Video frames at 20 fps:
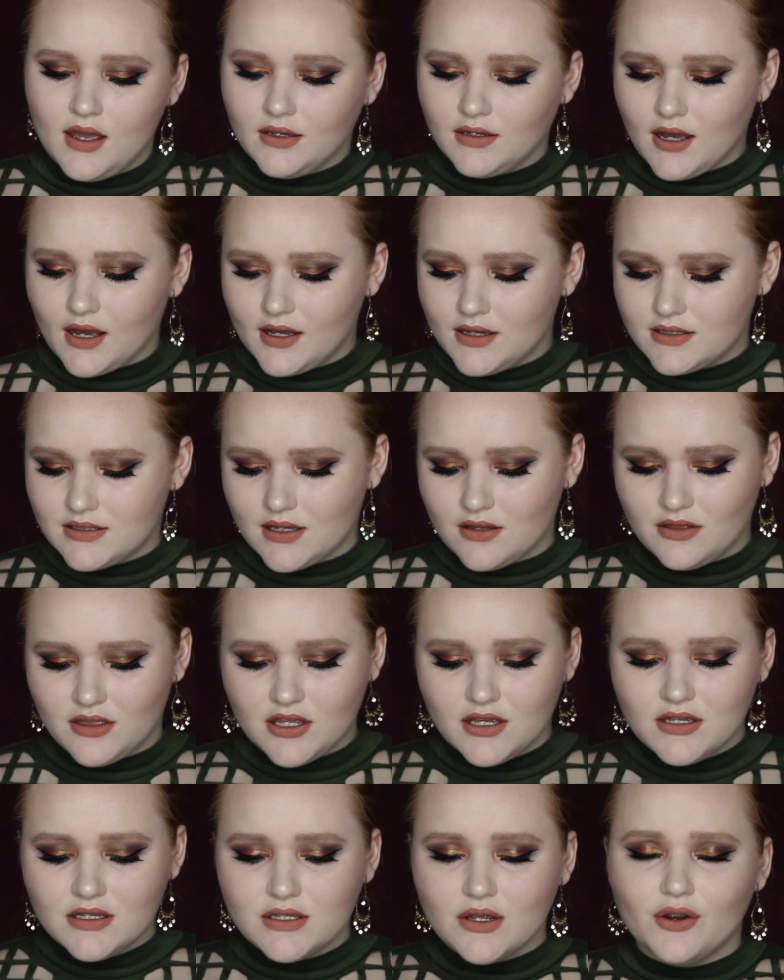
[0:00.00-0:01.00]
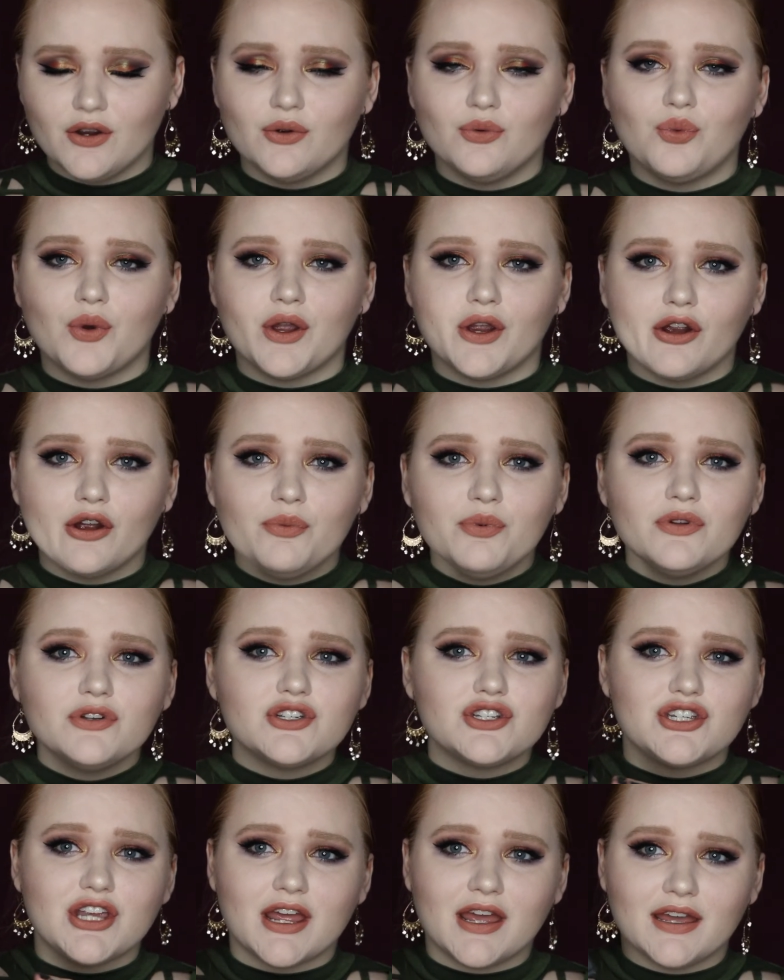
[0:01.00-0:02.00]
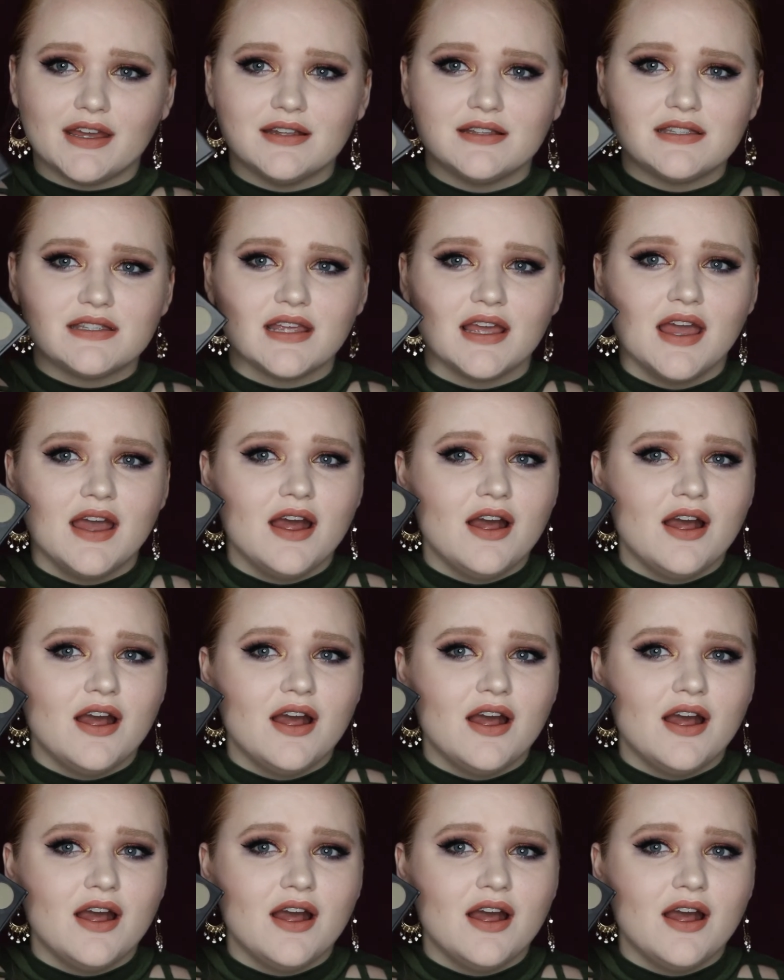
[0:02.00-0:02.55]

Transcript: Guys, these are wearable shades